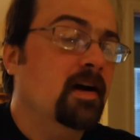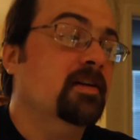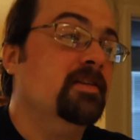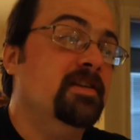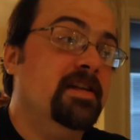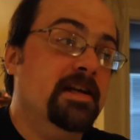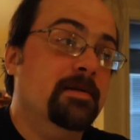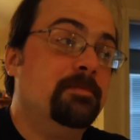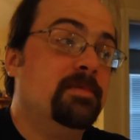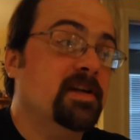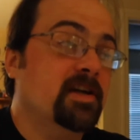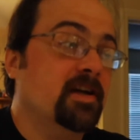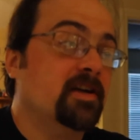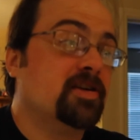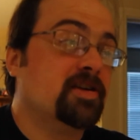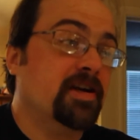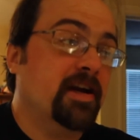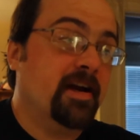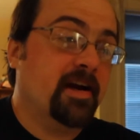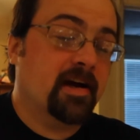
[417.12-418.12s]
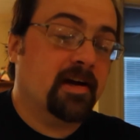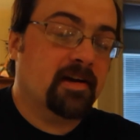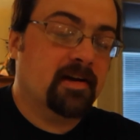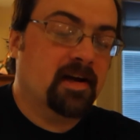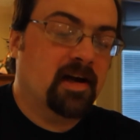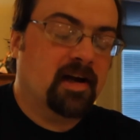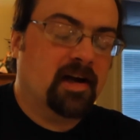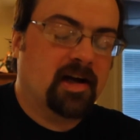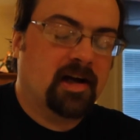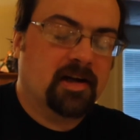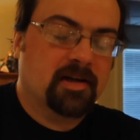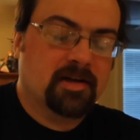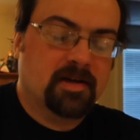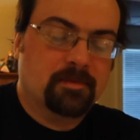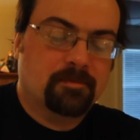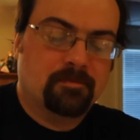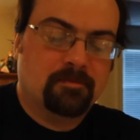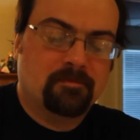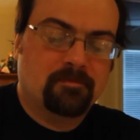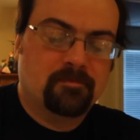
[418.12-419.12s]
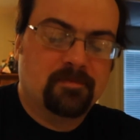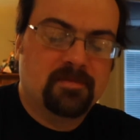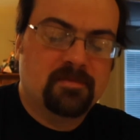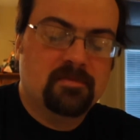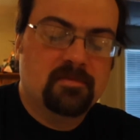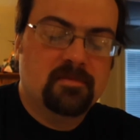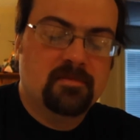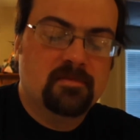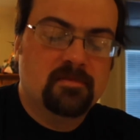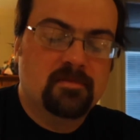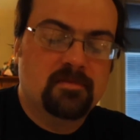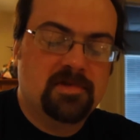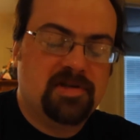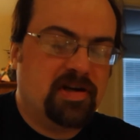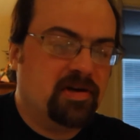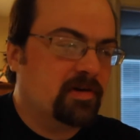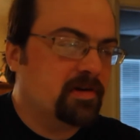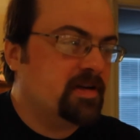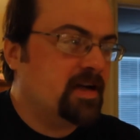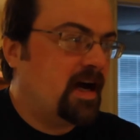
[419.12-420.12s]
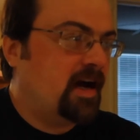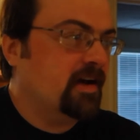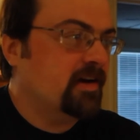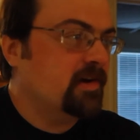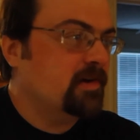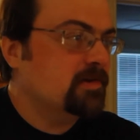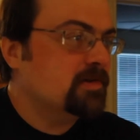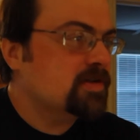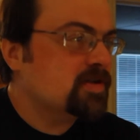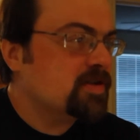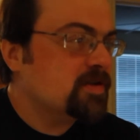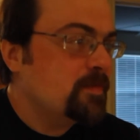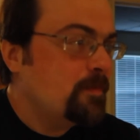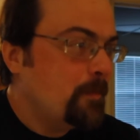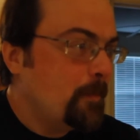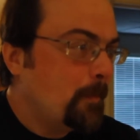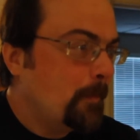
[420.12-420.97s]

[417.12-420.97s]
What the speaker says: a deep dish, yeah. Giordano's.